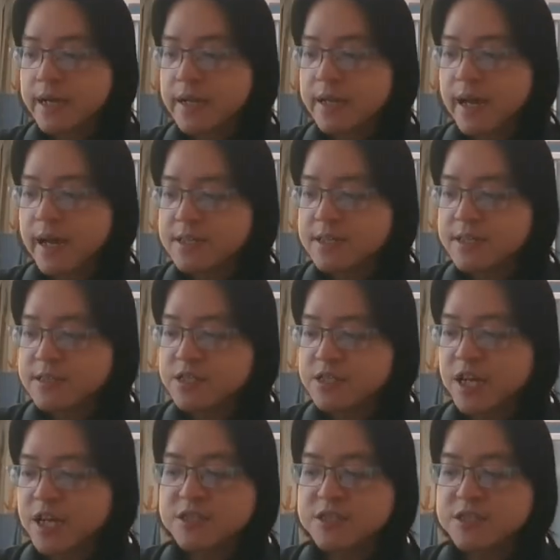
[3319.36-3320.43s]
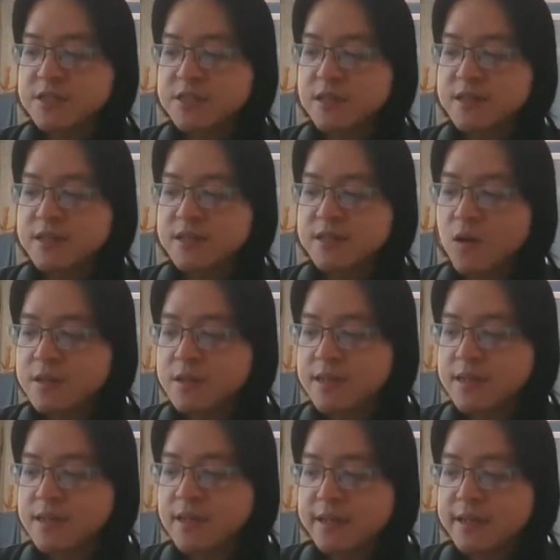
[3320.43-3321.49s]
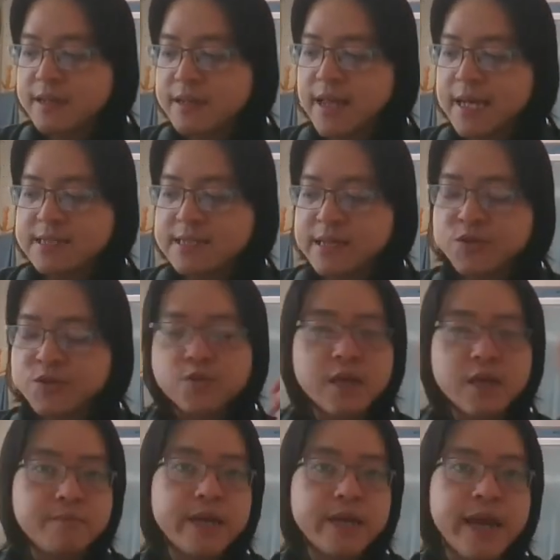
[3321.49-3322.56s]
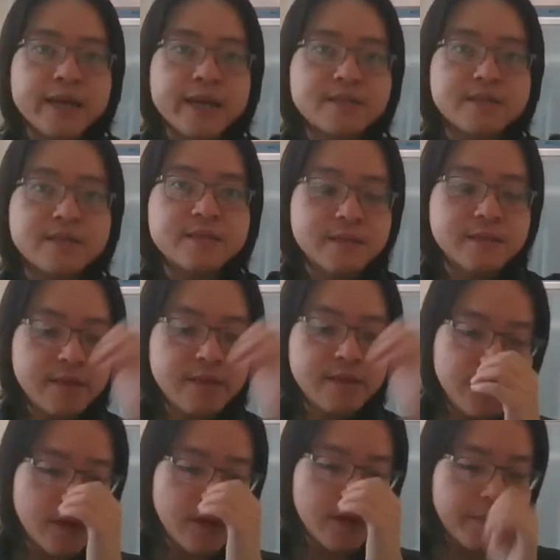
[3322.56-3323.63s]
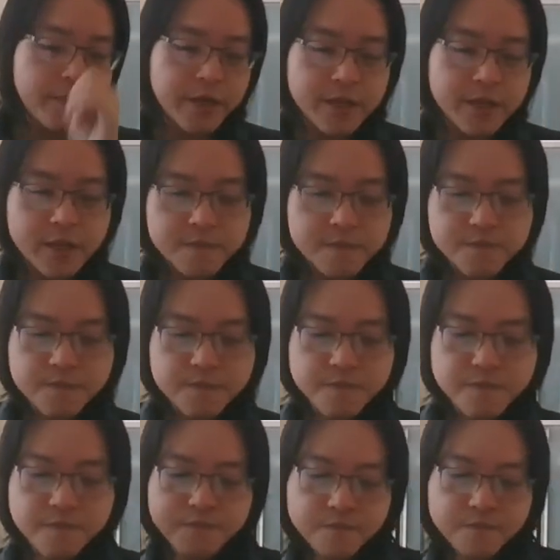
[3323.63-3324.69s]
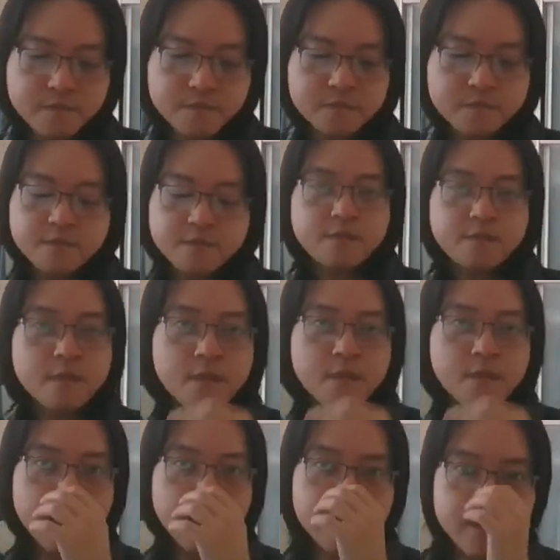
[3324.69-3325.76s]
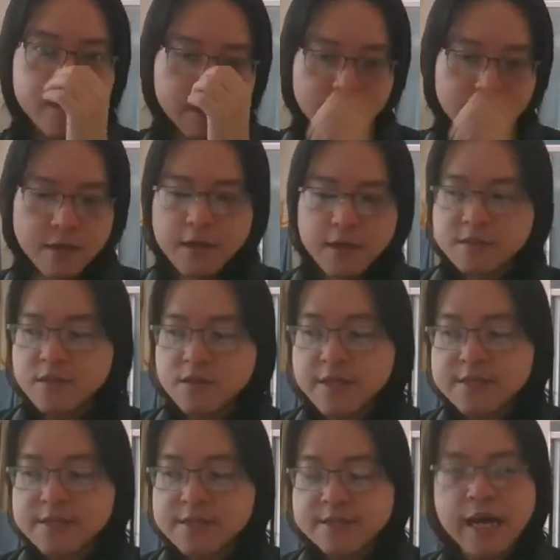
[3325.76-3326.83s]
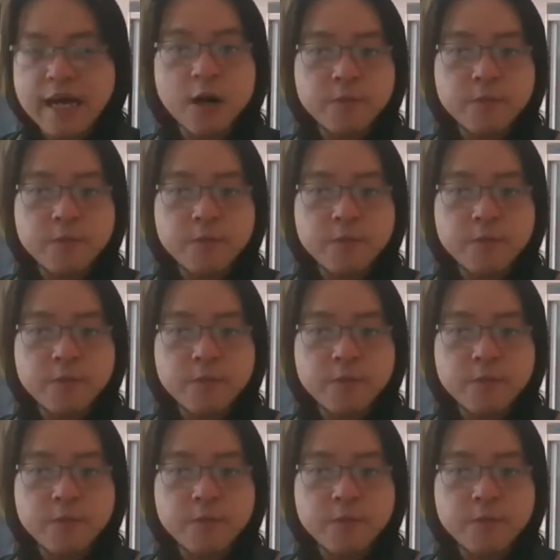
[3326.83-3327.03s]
I just change all the little x into the big X, into the operator. Okay, so this is how we